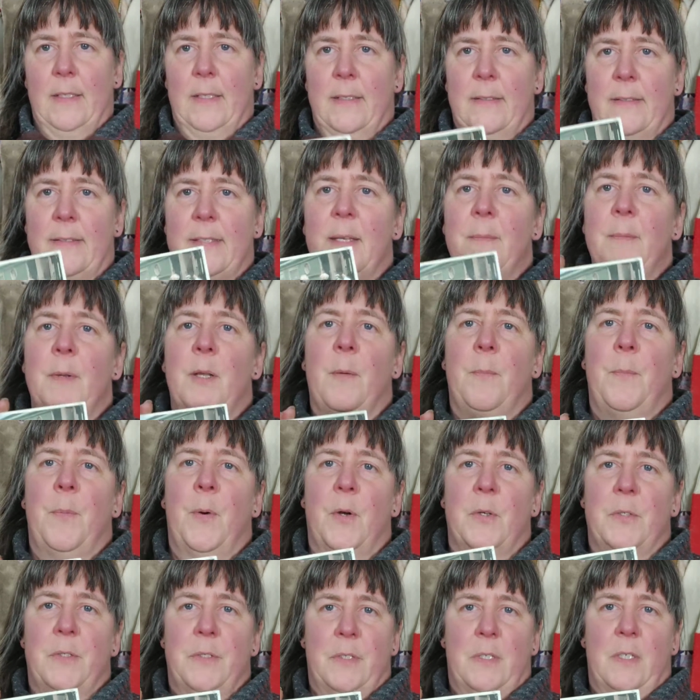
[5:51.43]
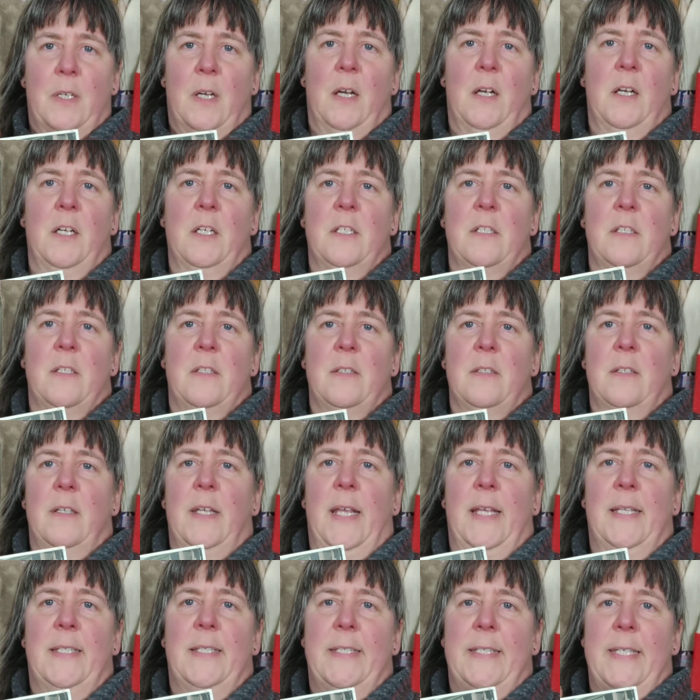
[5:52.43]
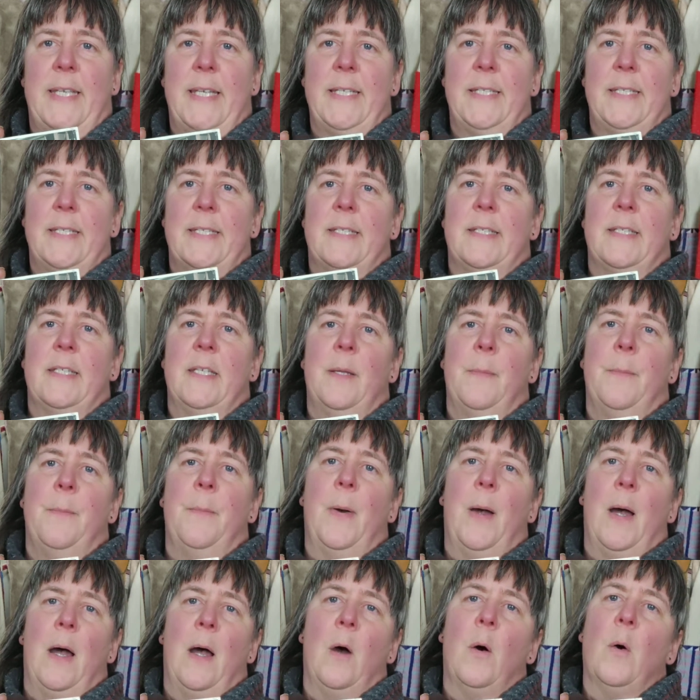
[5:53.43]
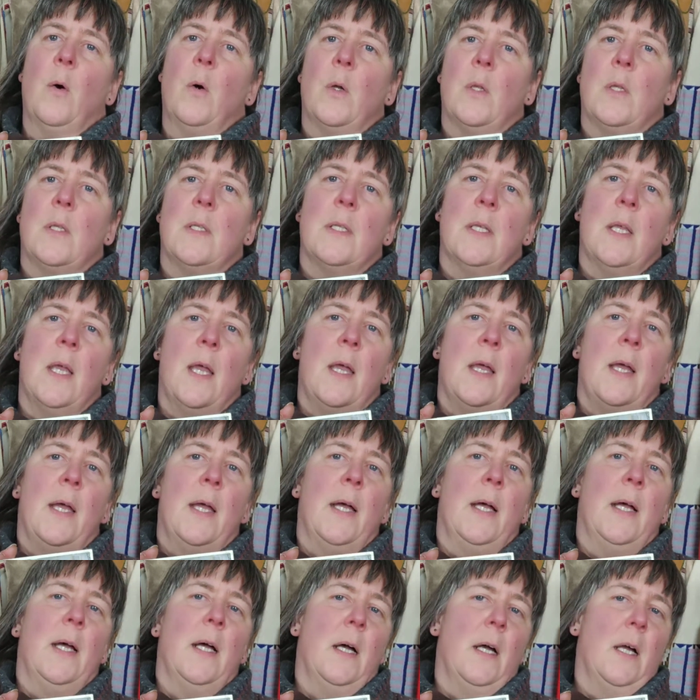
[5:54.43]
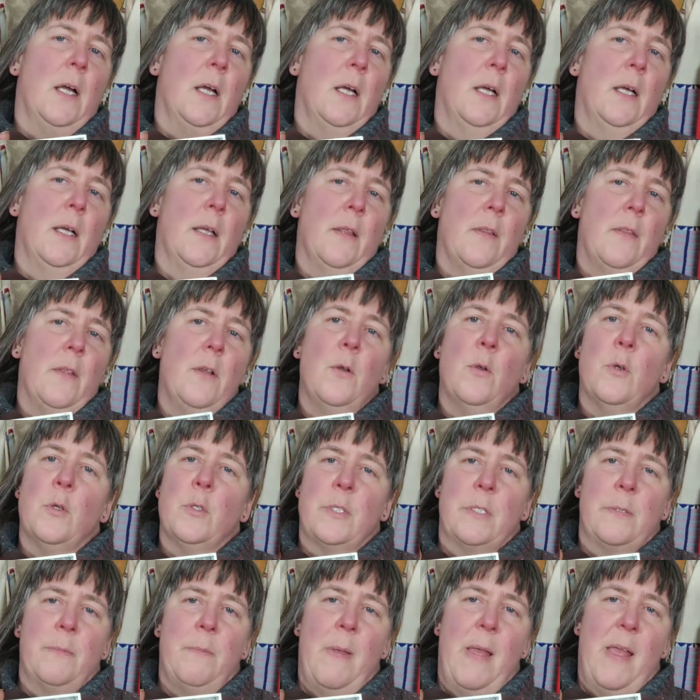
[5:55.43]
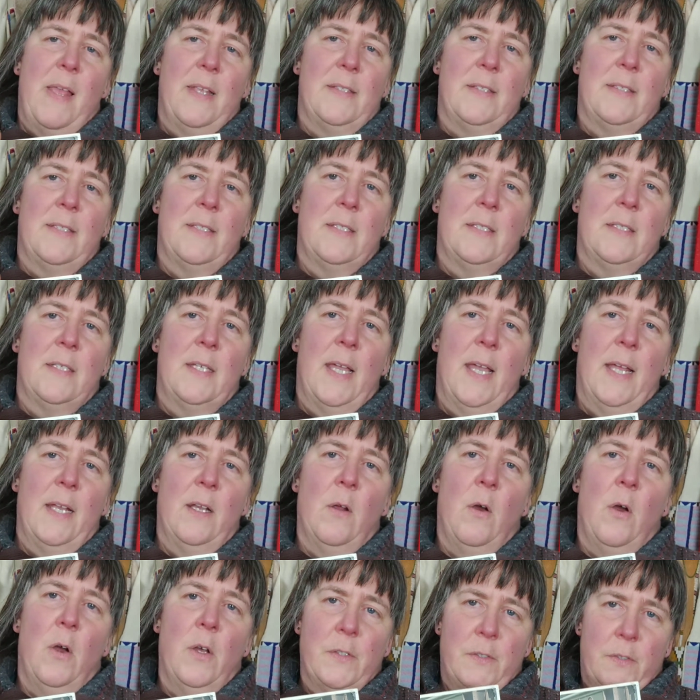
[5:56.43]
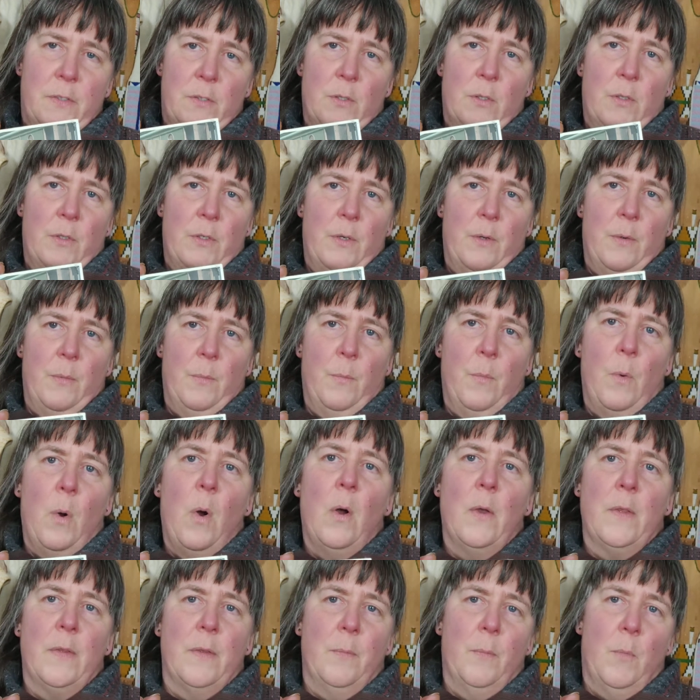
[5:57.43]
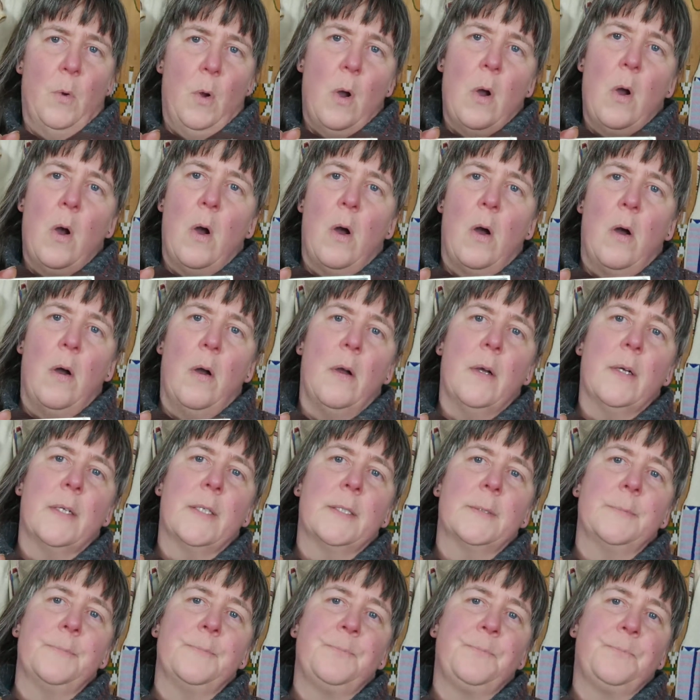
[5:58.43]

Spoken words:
similar postcards exist about the Northwest and also the Mohawk.